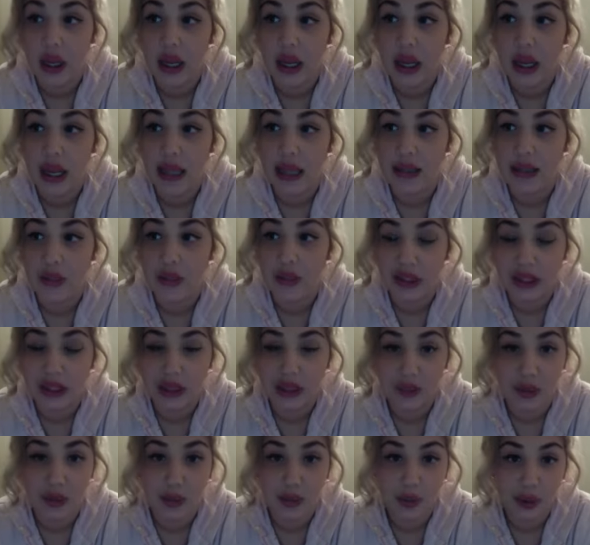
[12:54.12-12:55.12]
It's really going
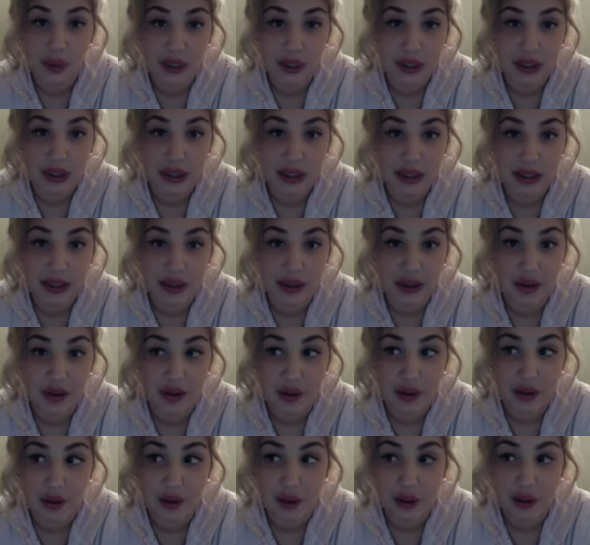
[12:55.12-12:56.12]
to be pointless. I
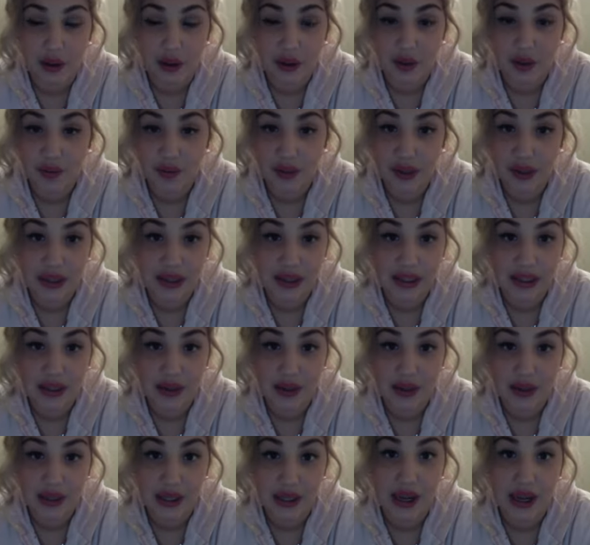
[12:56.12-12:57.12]
don't know if you guys seen
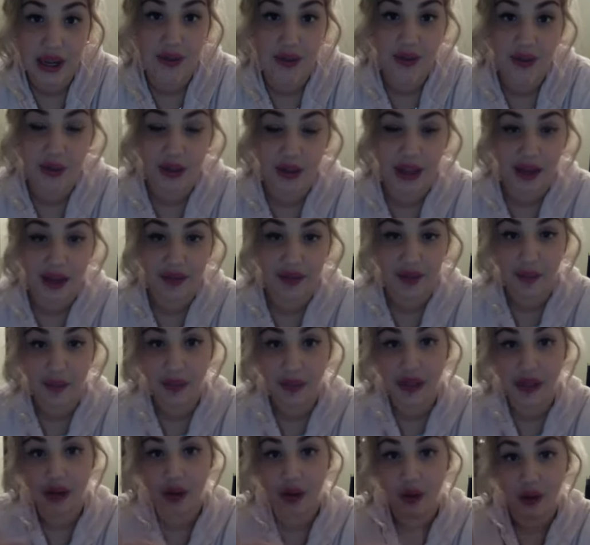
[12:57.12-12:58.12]
those accounts where they have the
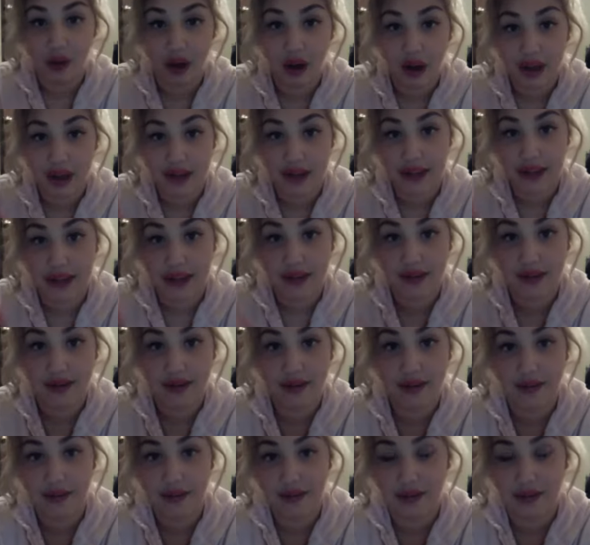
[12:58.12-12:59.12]
big cross,
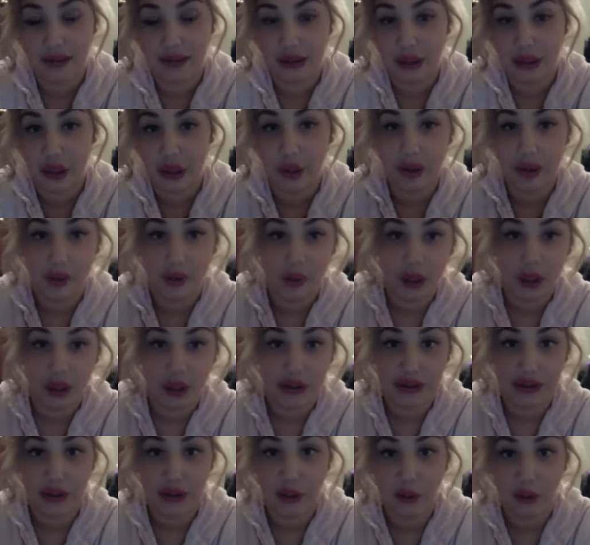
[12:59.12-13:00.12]
no it
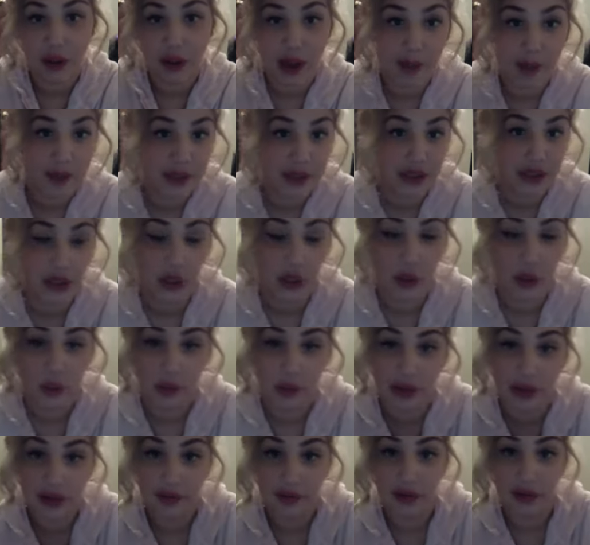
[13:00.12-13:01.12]
works, no wraps, no
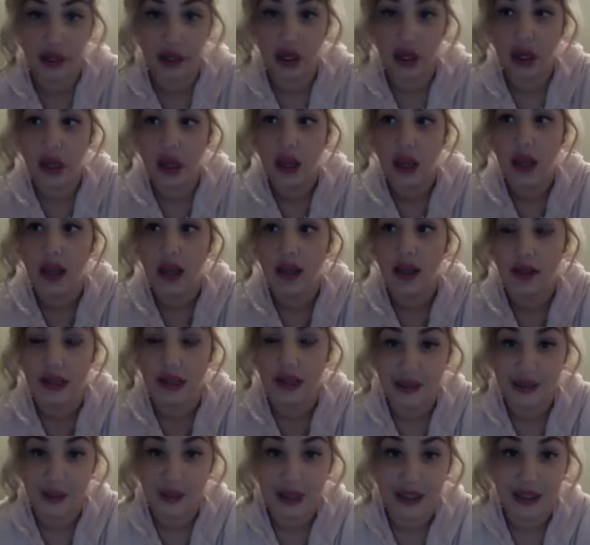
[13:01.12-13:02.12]
whatever.
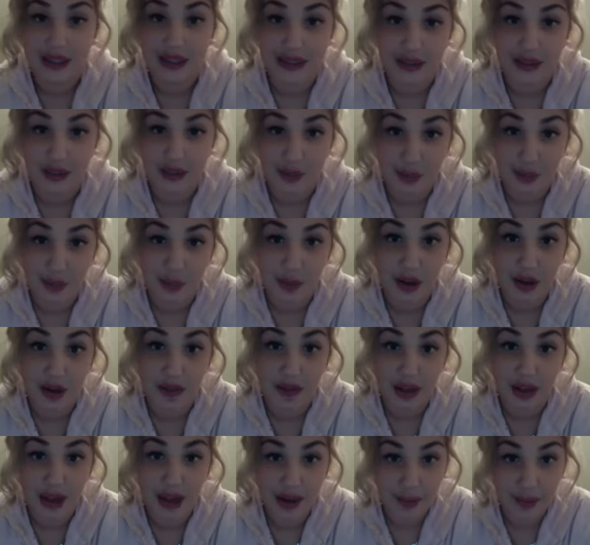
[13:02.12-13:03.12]
That's because those people have had a